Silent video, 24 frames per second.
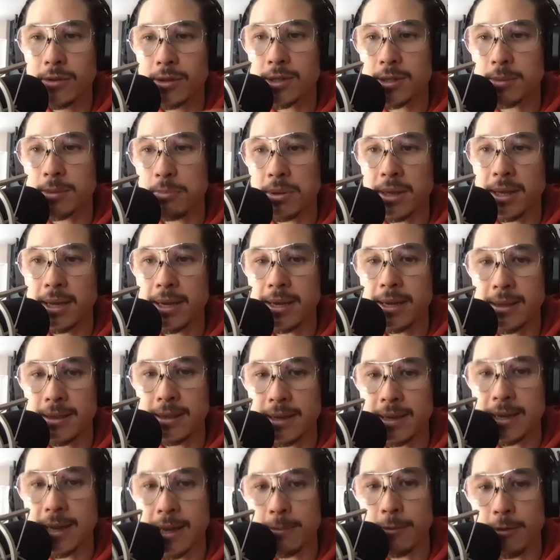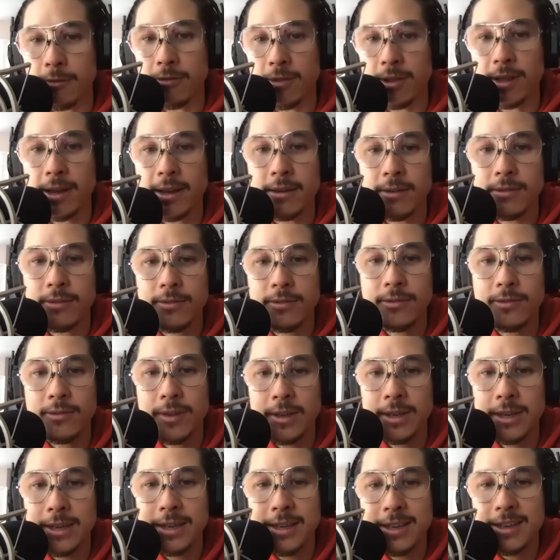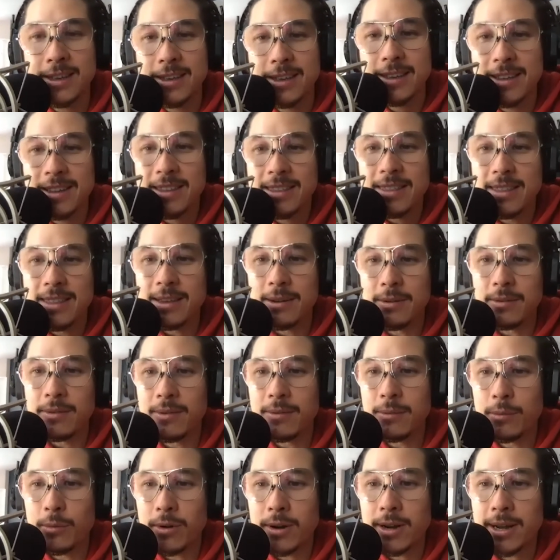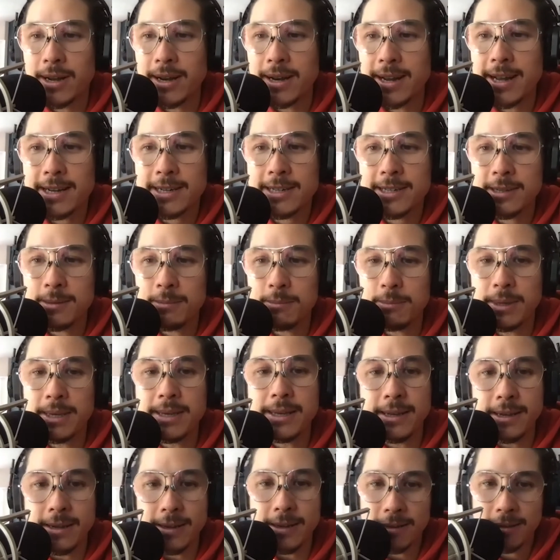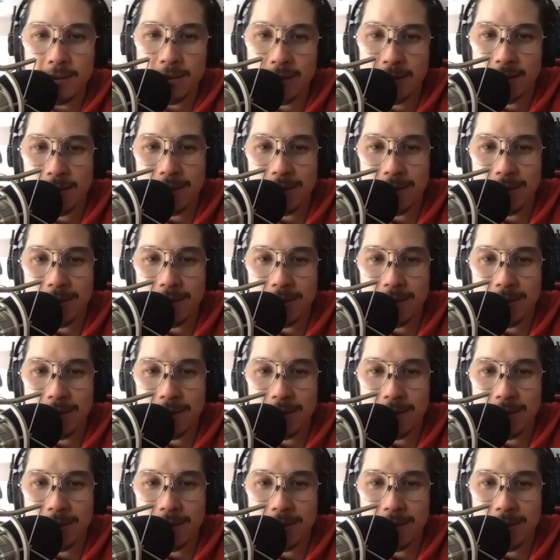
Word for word: if we're just playing the game of life then we're not actually being